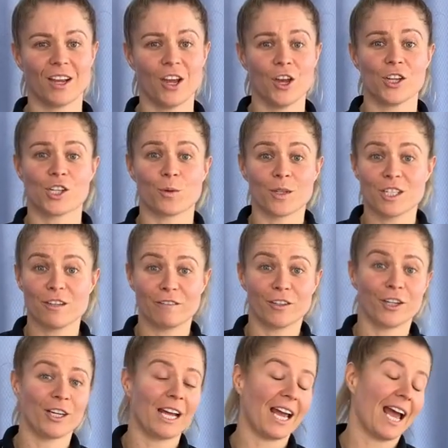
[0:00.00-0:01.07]
So once you've
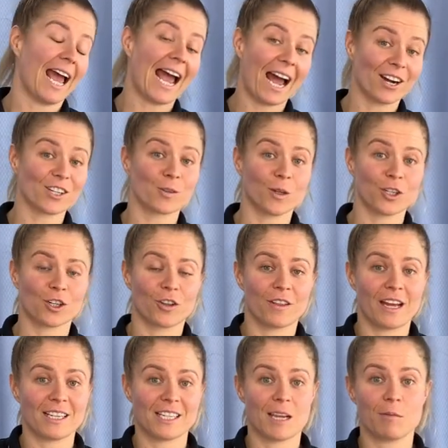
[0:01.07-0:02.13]
learned how to switch on that
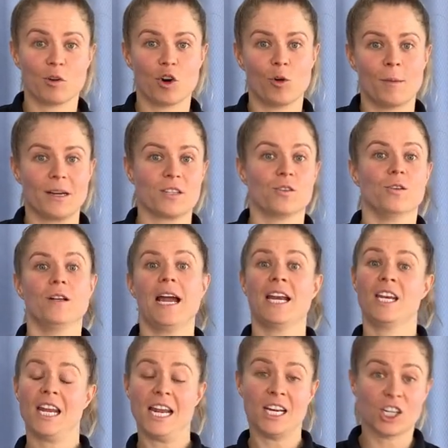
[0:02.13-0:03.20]
deep core muscle and
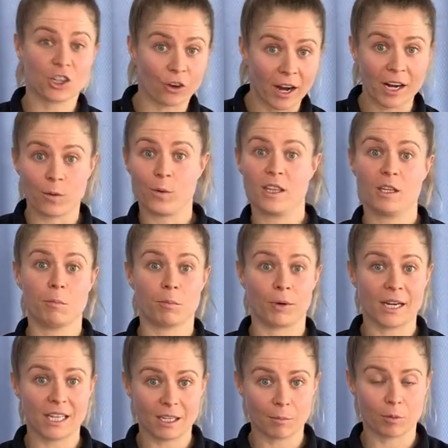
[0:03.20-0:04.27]
integrate it with your
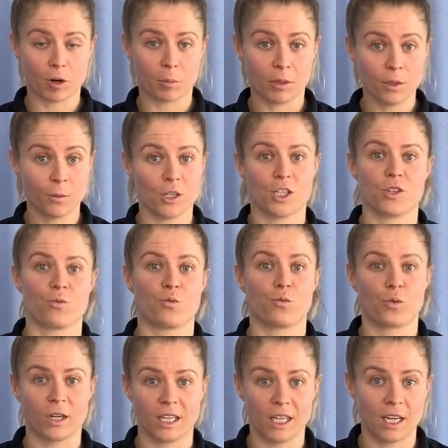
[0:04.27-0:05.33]
breathing properly, which is a
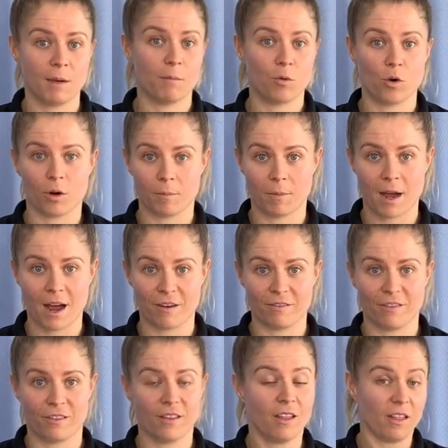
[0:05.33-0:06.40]
really important part
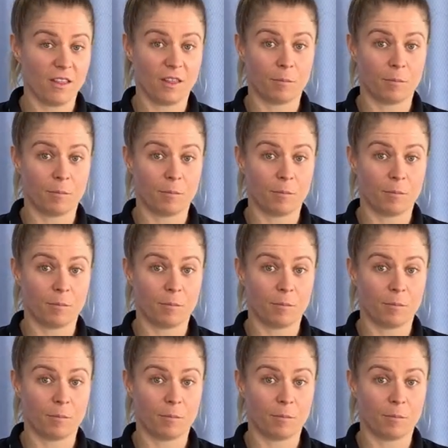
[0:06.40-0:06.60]
of the